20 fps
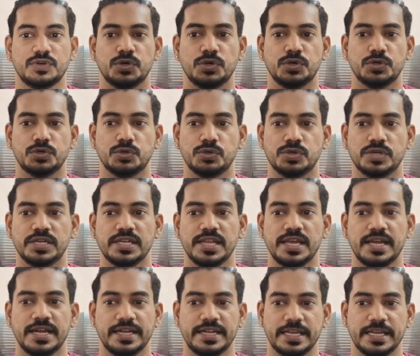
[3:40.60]
to Google
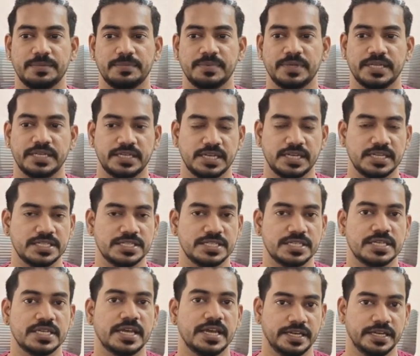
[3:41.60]
and type
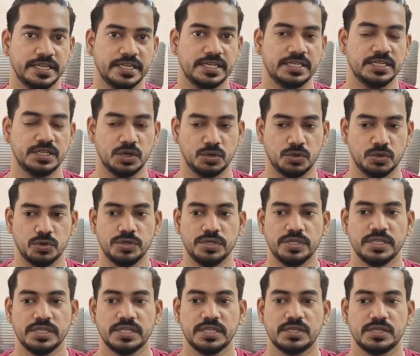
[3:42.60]
IntelliJ IDEA download,
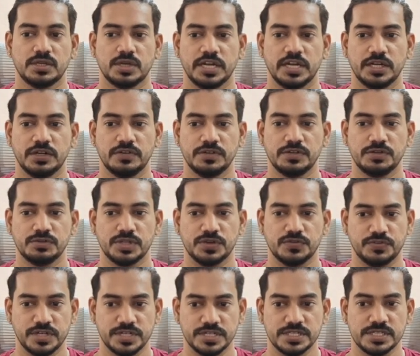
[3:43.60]
head over to the
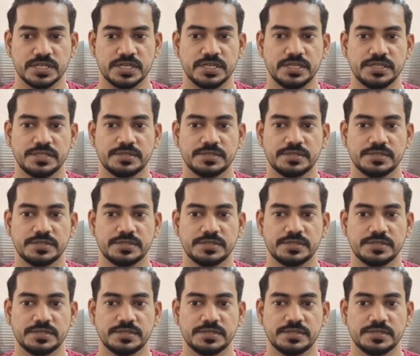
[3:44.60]
first link.